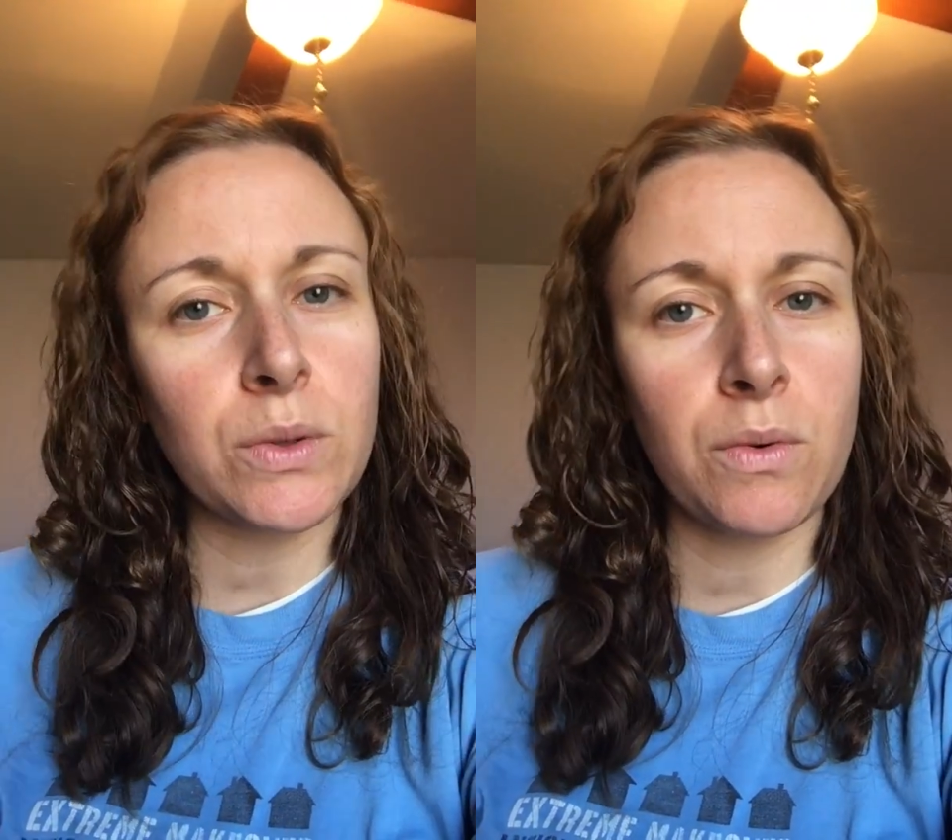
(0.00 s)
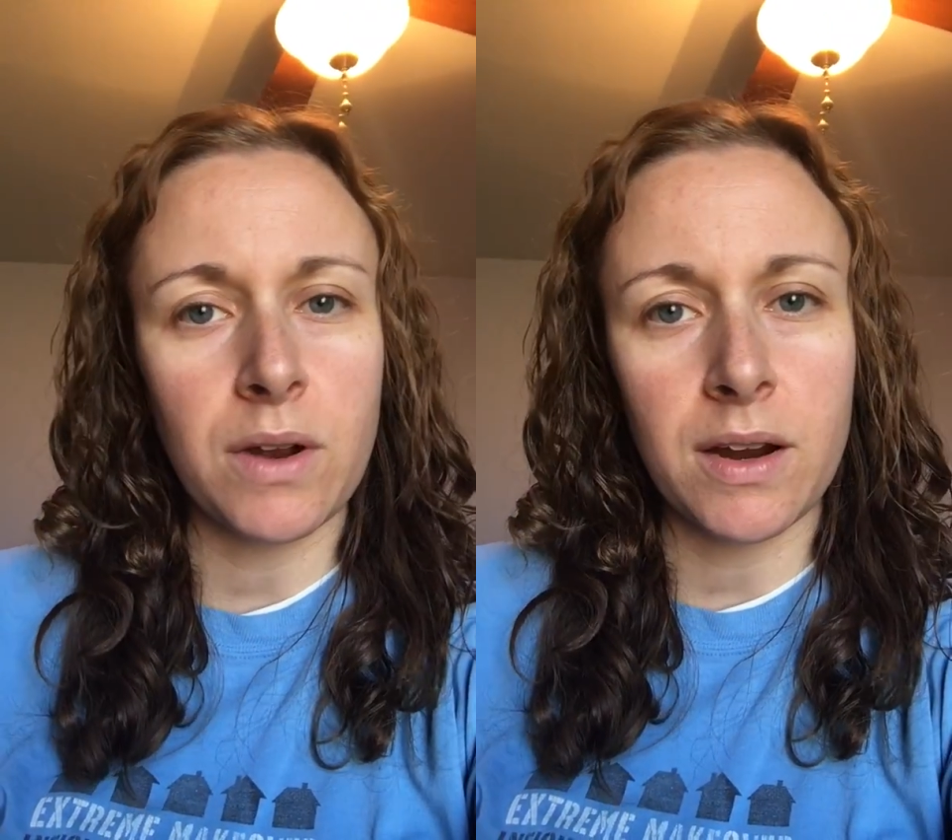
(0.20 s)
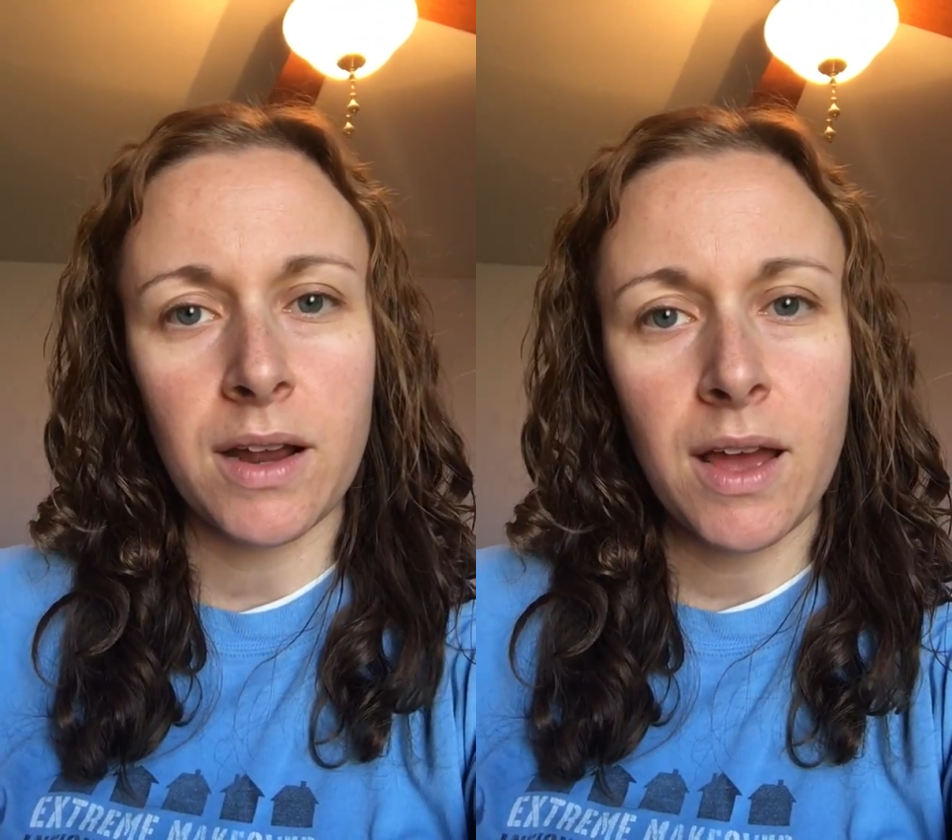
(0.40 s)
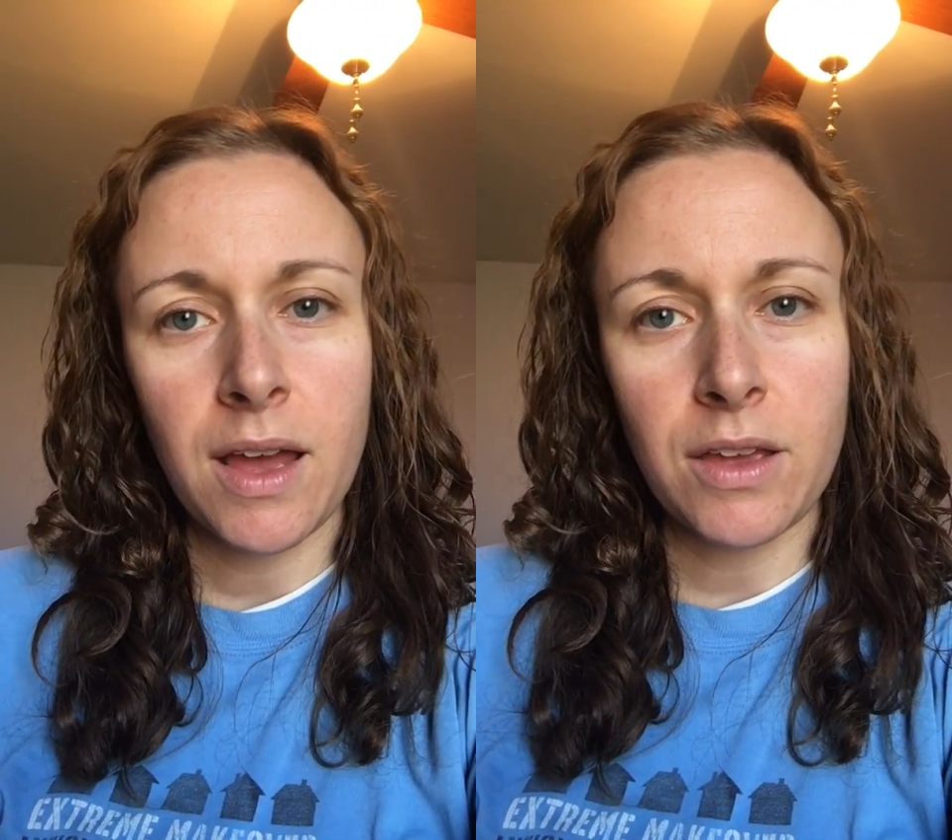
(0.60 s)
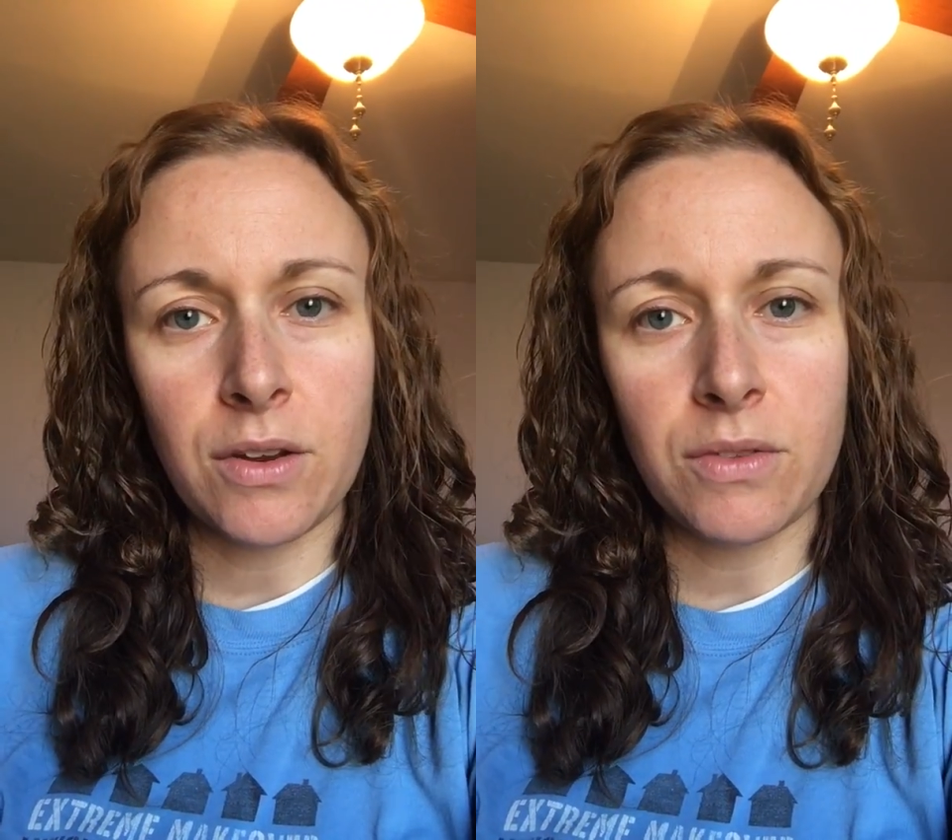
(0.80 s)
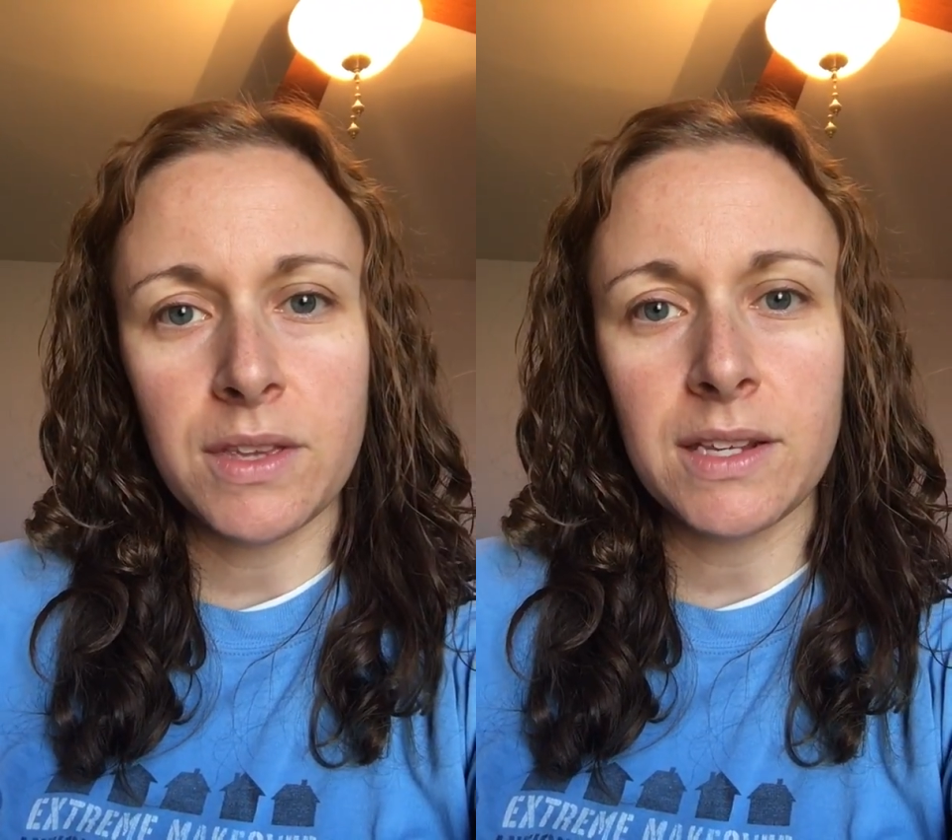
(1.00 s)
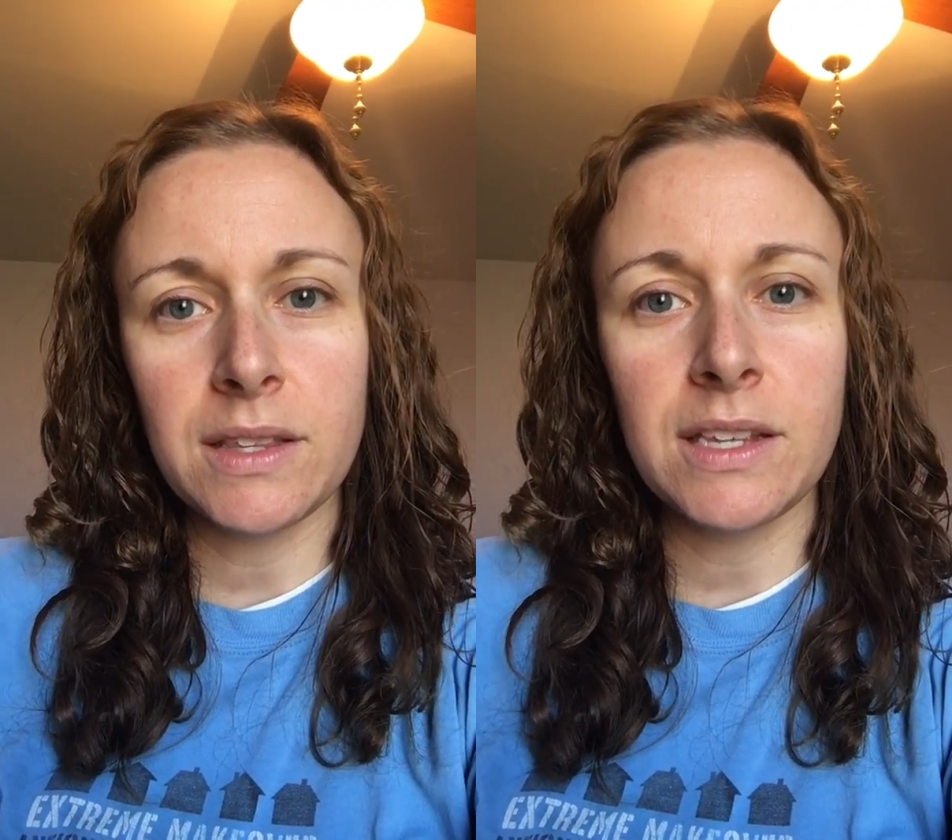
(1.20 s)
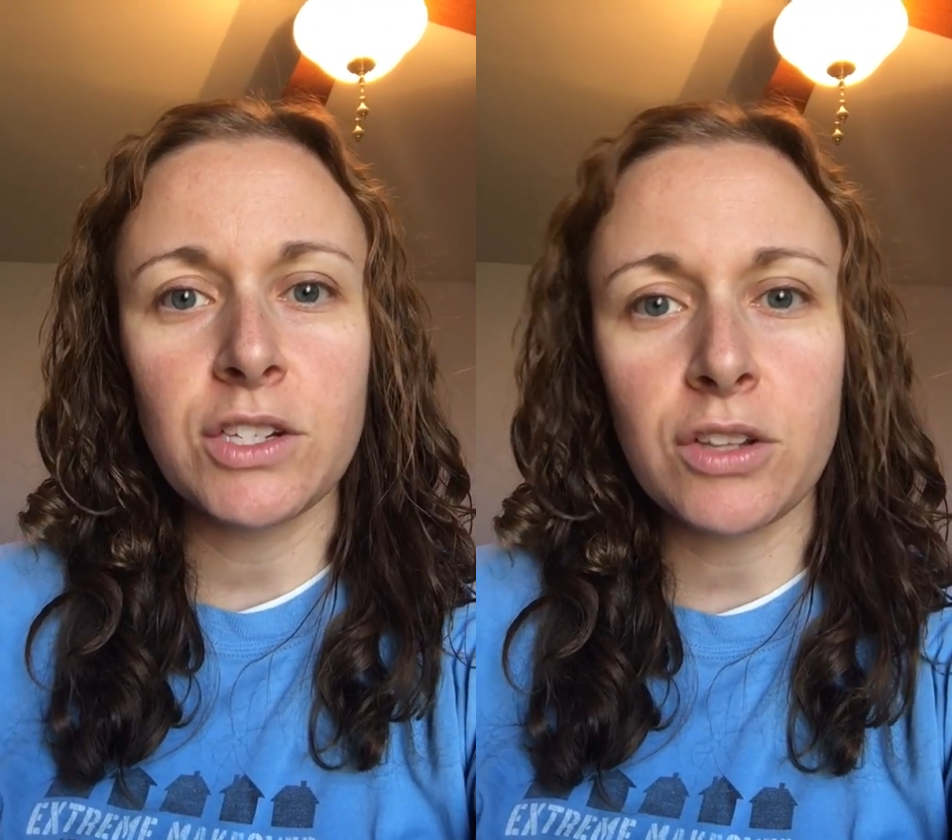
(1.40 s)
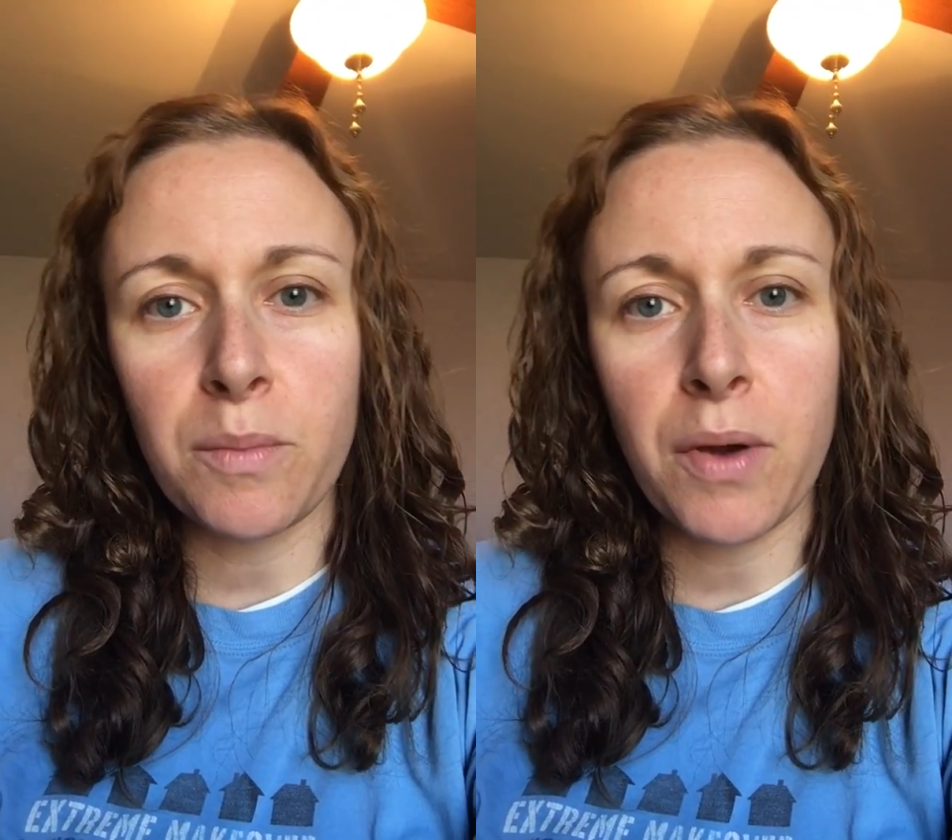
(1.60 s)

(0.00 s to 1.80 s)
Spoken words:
or these are the